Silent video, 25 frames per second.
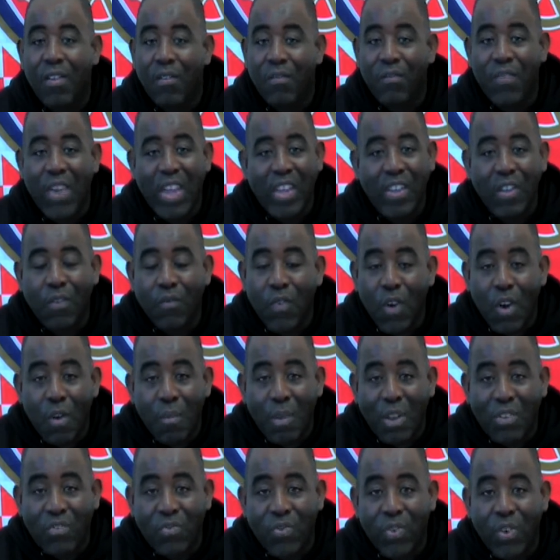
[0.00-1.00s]
Thank you very
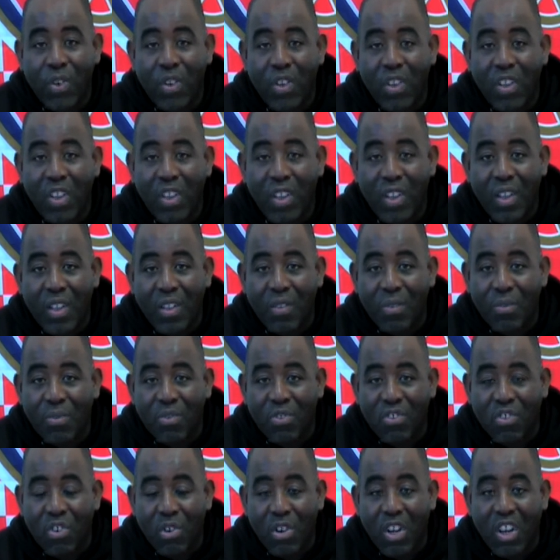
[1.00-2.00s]
much for uh,
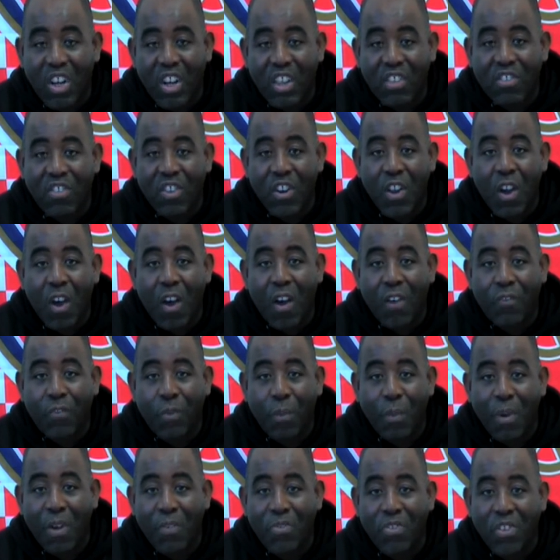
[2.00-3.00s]
tuning into the
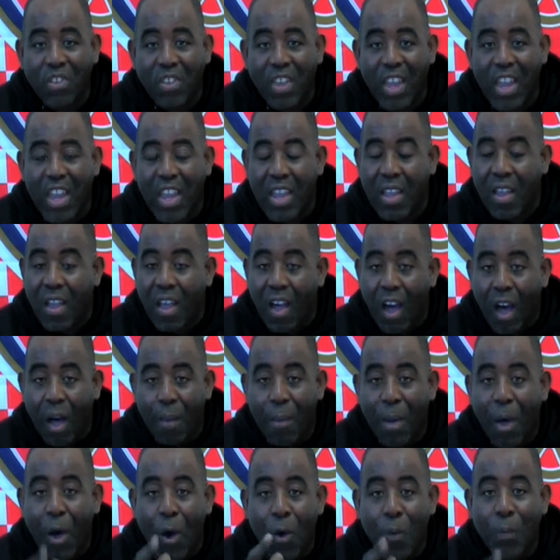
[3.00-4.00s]
Aftermath today.
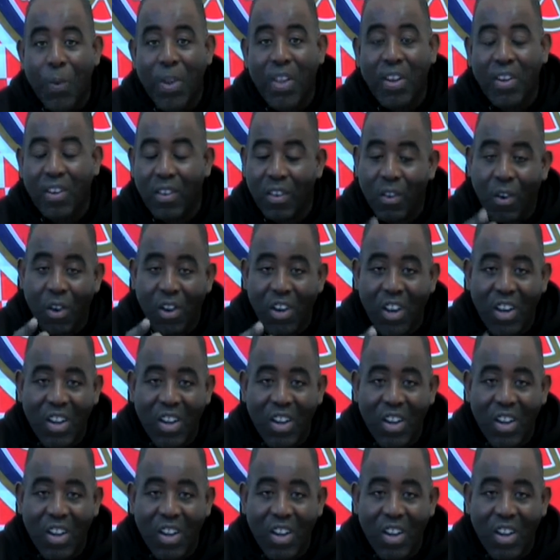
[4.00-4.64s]
I'm hoping that on the